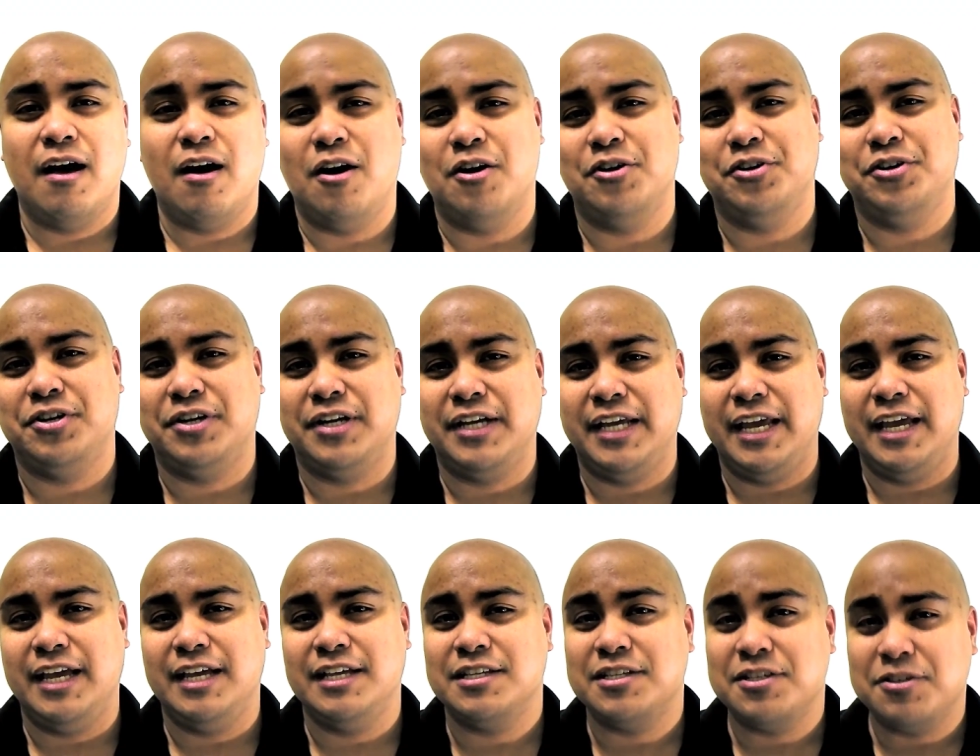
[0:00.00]
on your
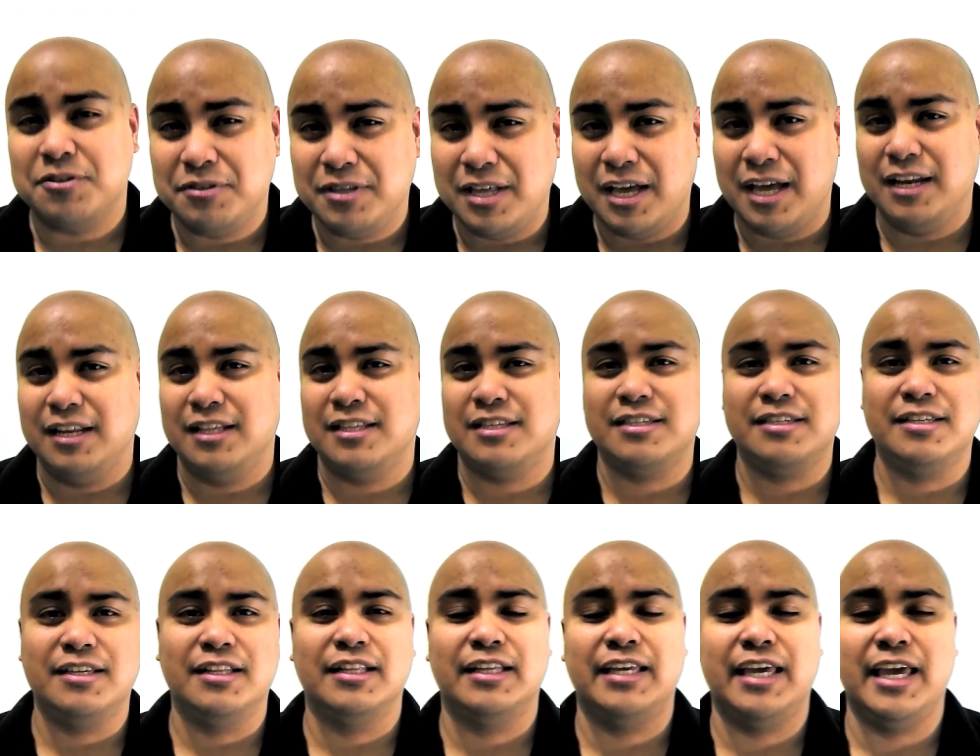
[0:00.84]
case so that it's
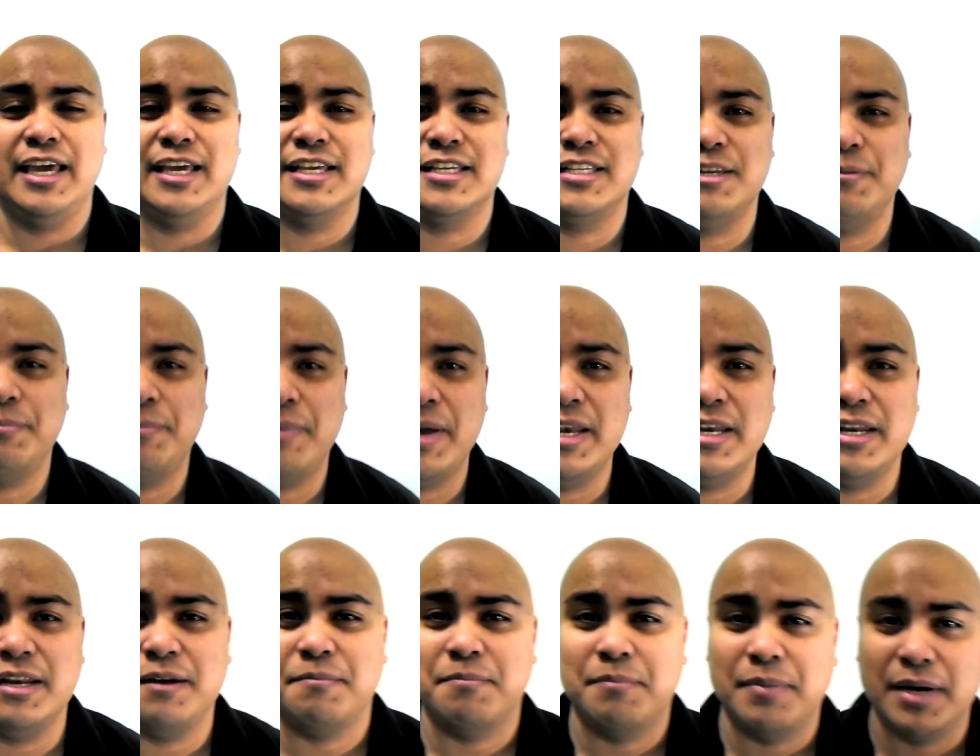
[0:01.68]
still case
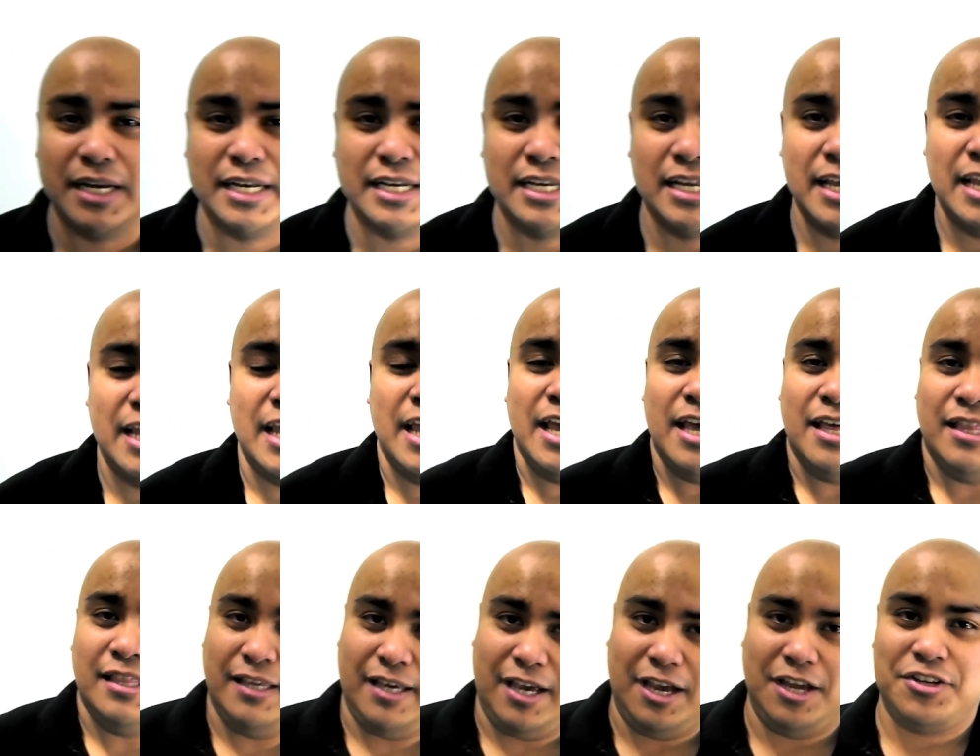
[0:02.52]
dependent but
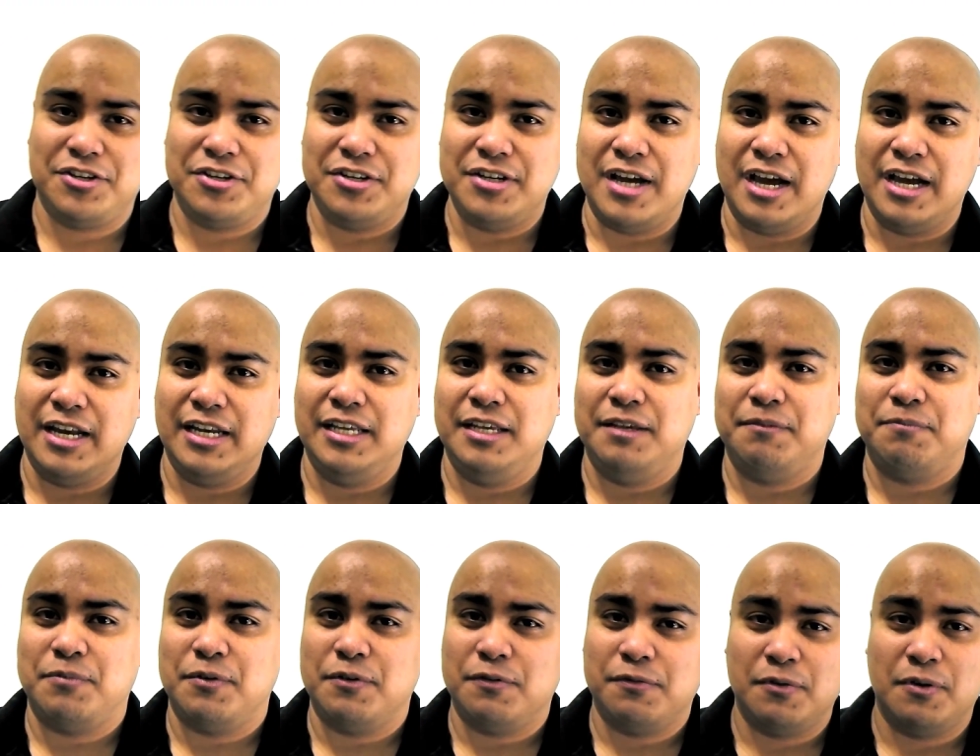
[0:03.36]
the
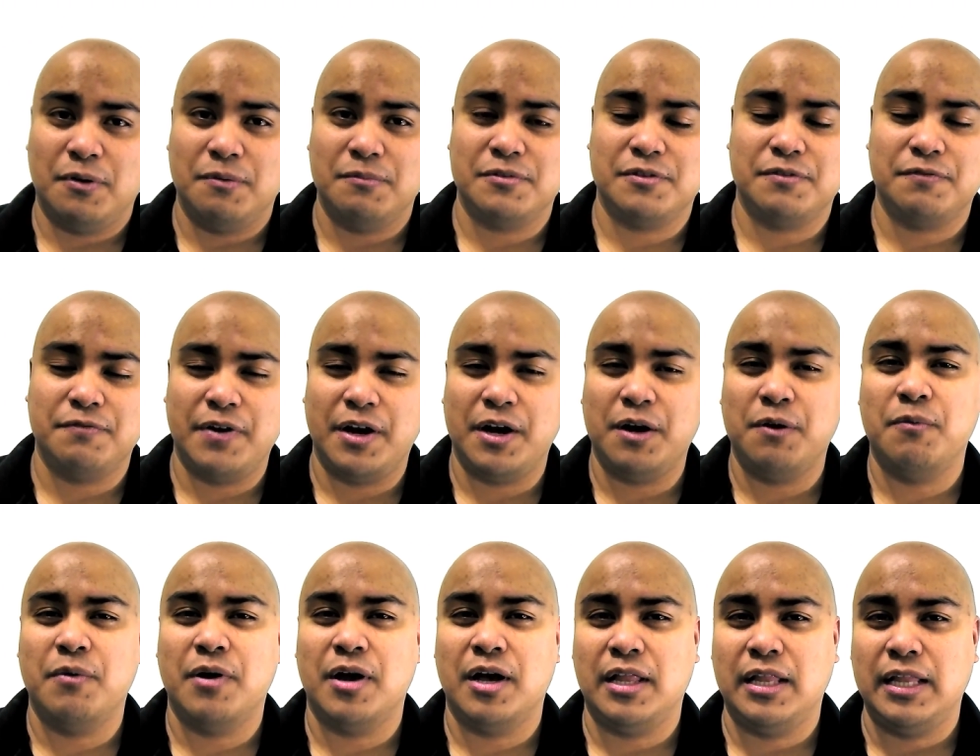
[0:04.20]
H90 performs very
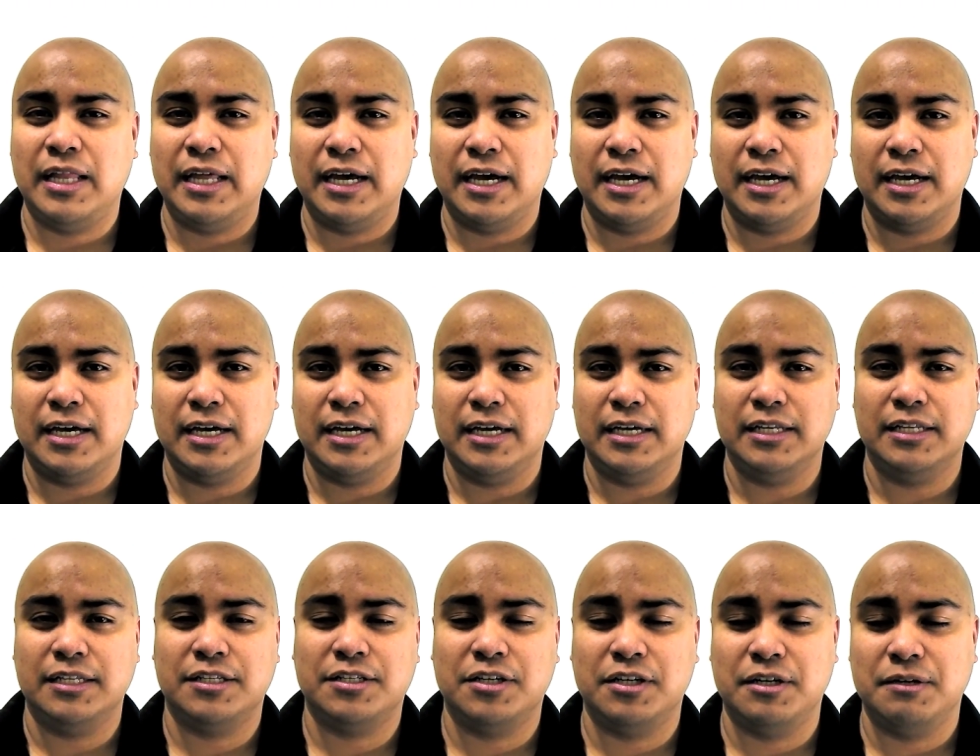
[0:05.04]
well uh,
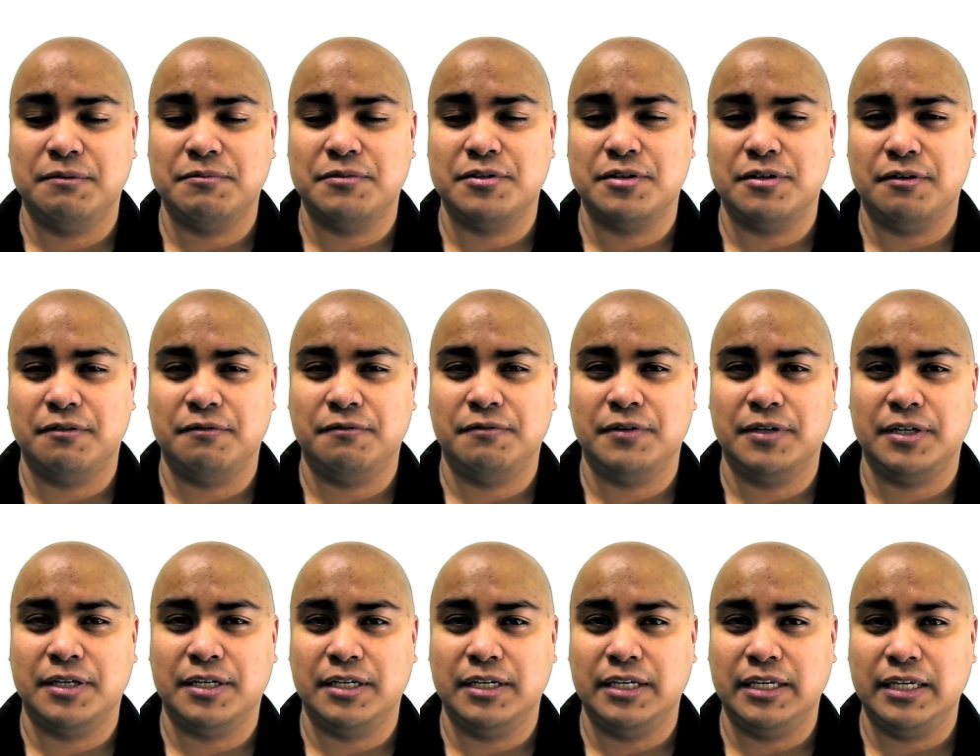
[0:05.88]
in terms of
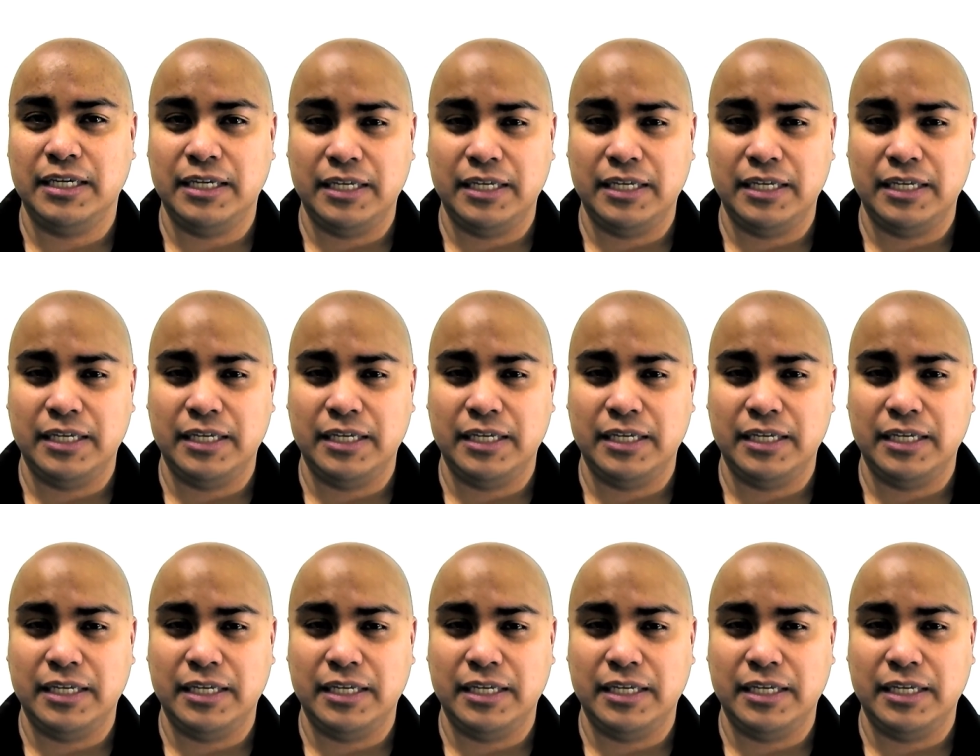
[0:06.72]
uh,